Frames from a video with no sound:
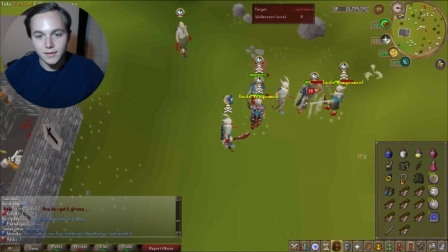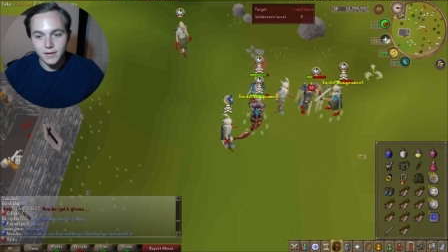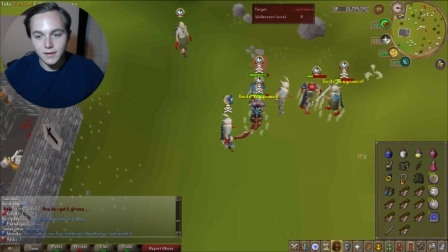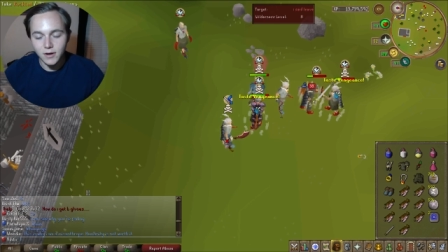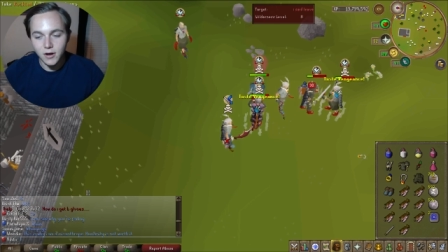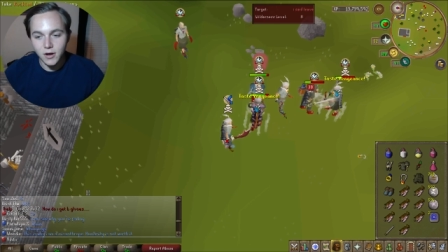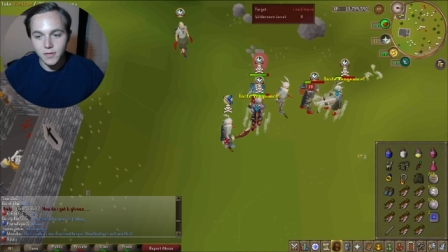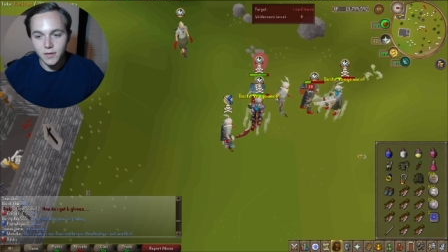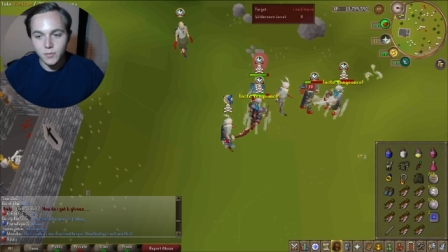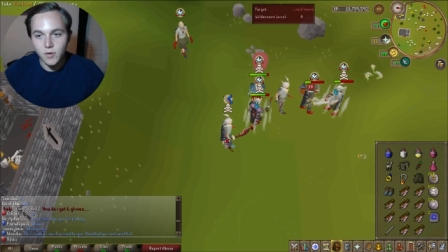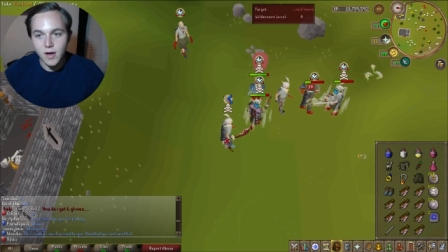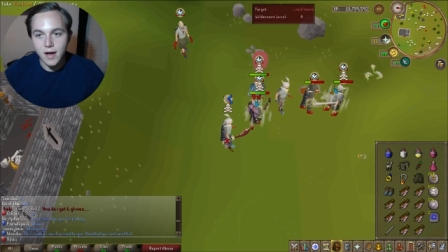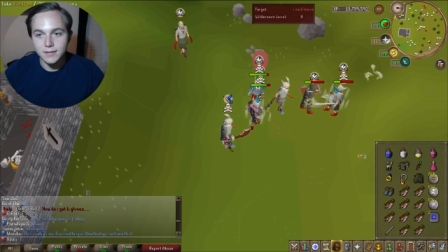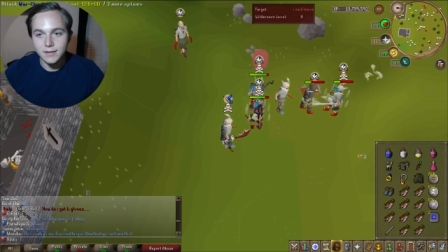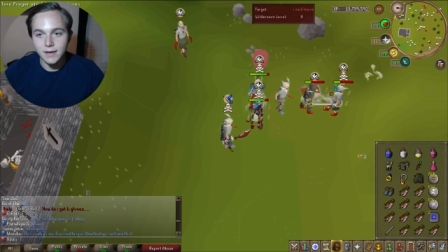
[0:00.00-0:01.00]
Get all them
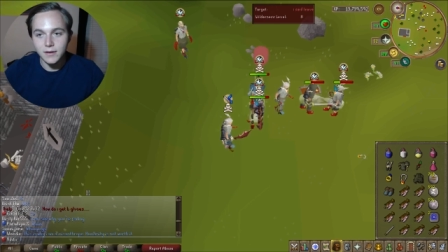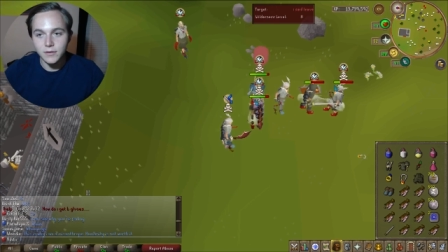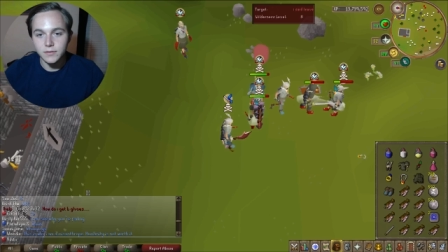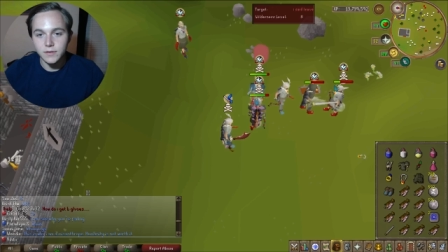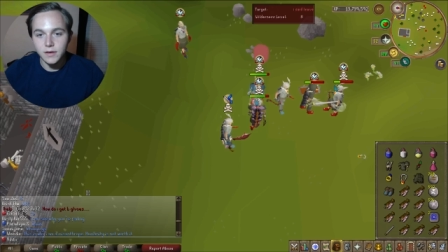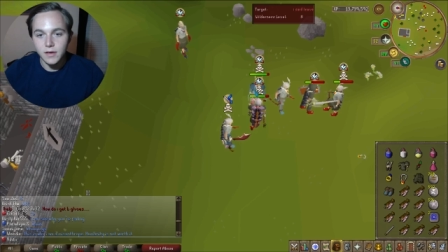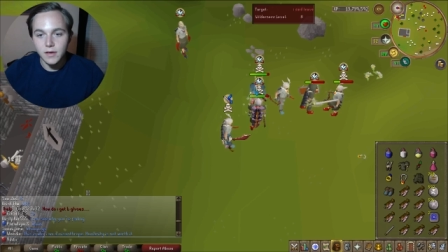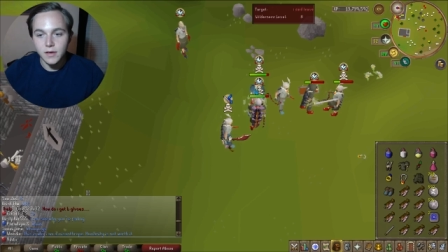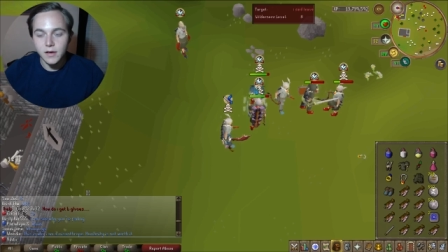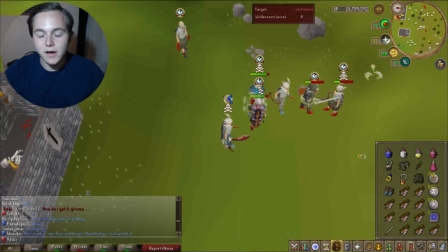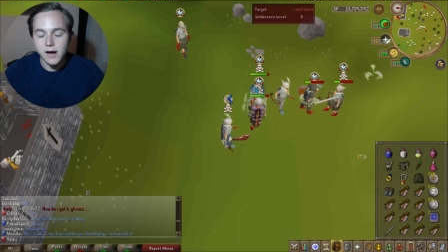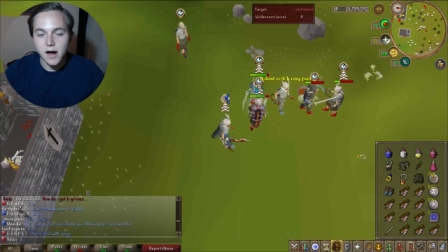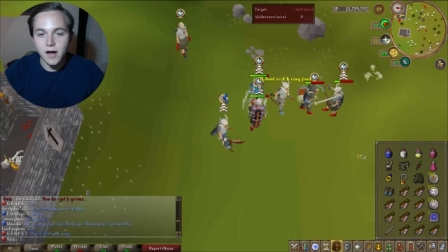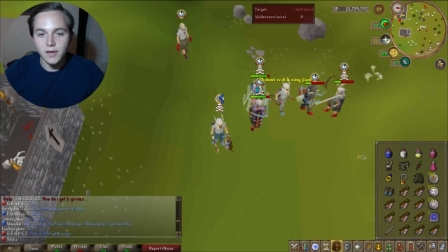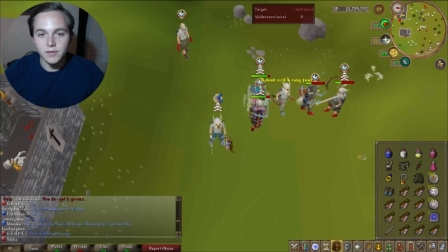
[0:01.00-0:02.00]
rock tails.
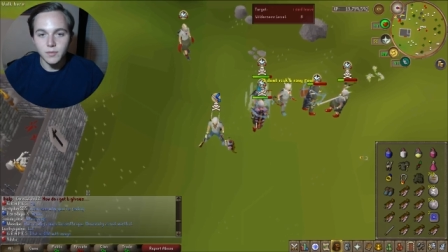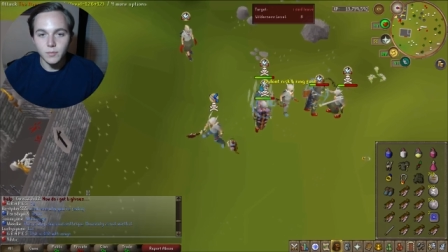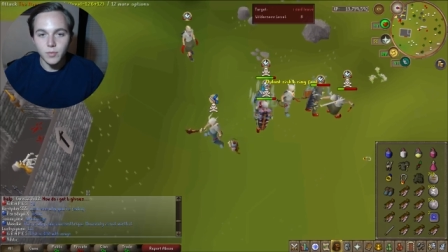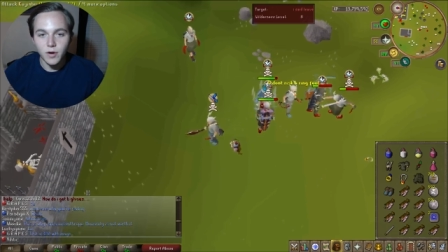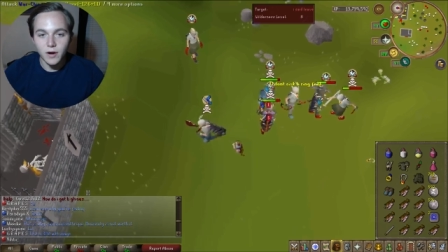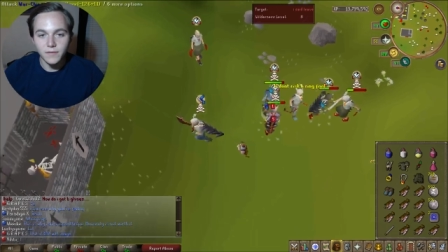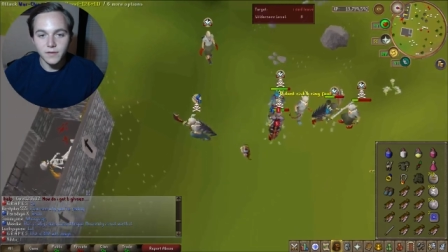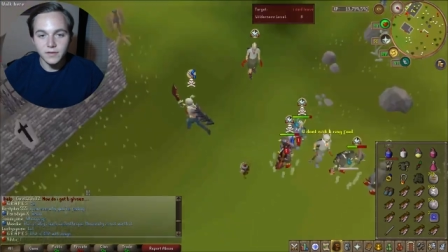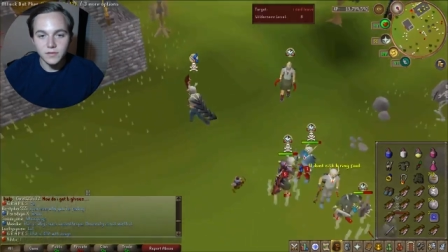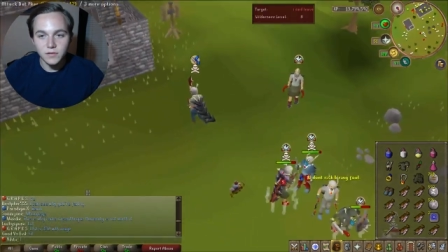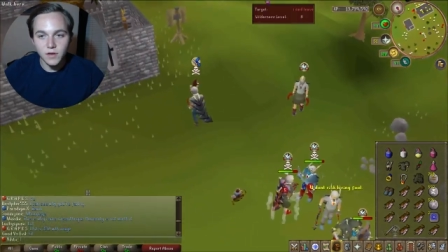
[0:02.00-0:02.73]
Awesome, perfect.